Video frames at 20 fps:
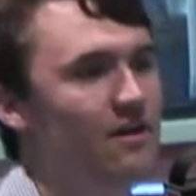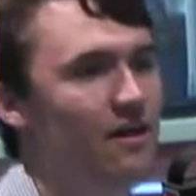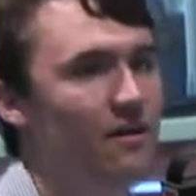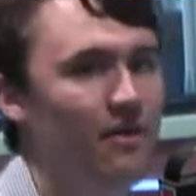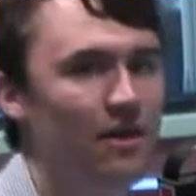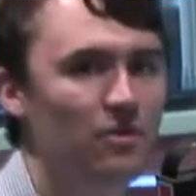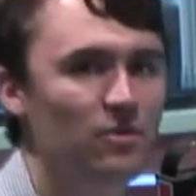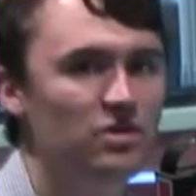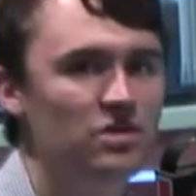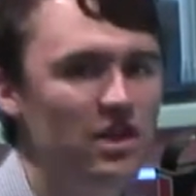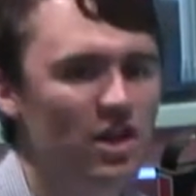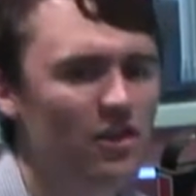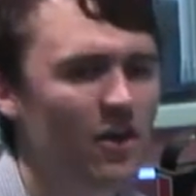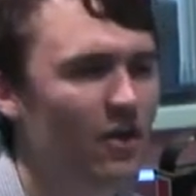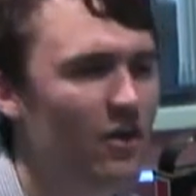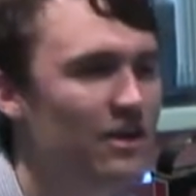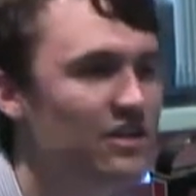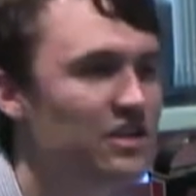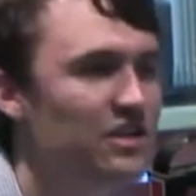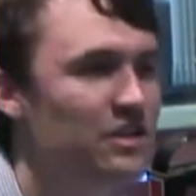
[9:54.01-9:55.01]
And they will say, there
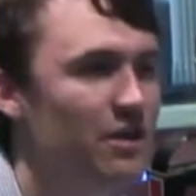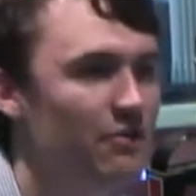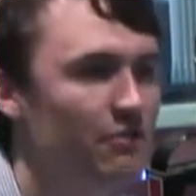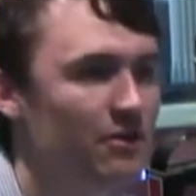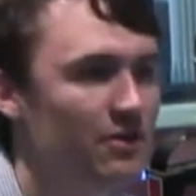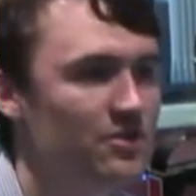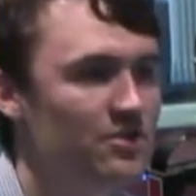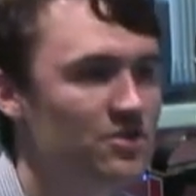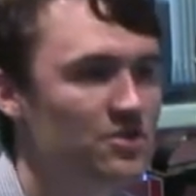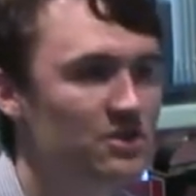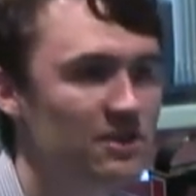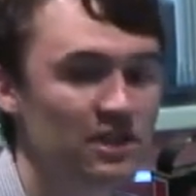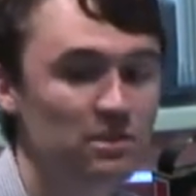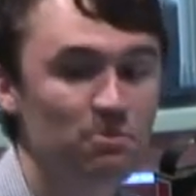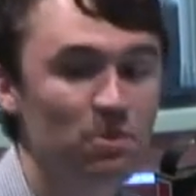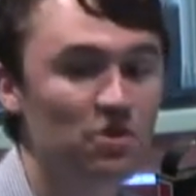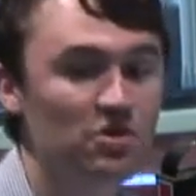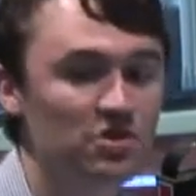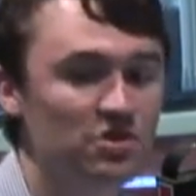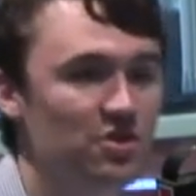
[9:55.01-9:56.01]
is a difference. This
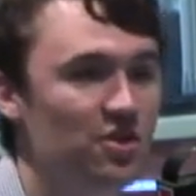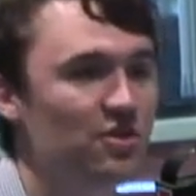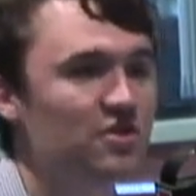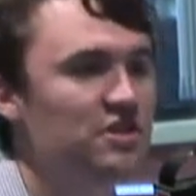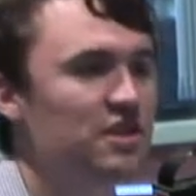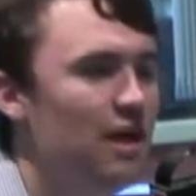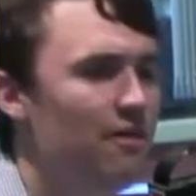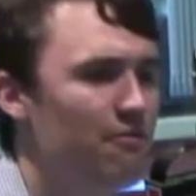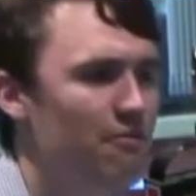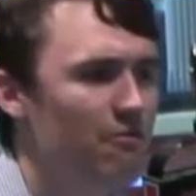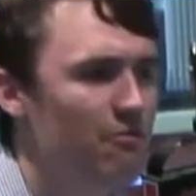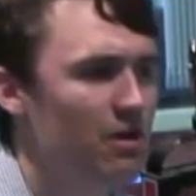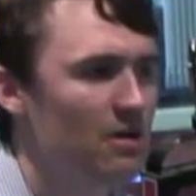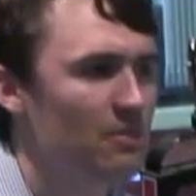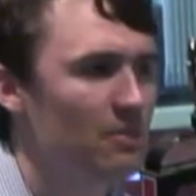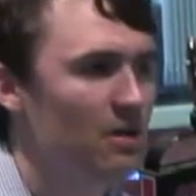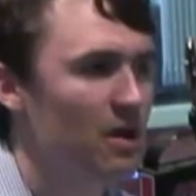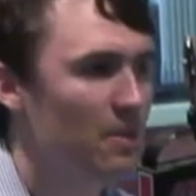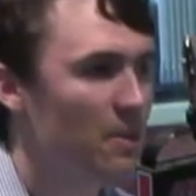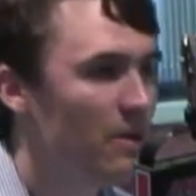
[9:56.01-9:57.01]
person does stand for freedom
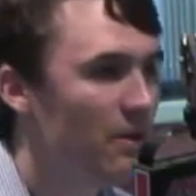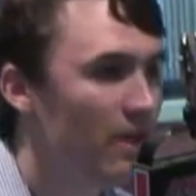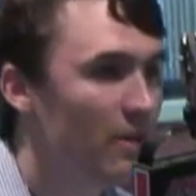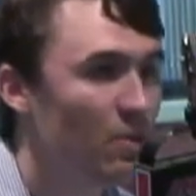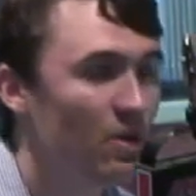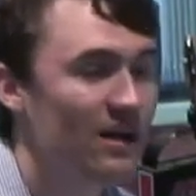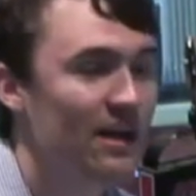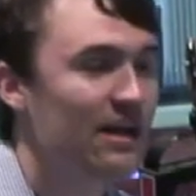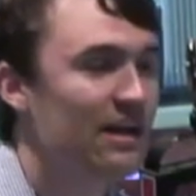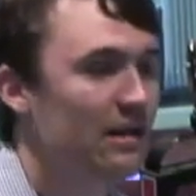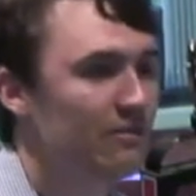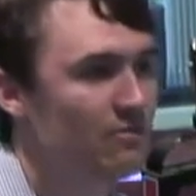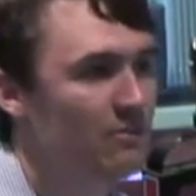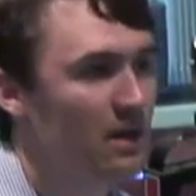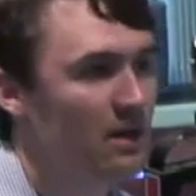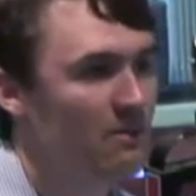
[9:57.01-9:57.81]
and liberty. They will get government in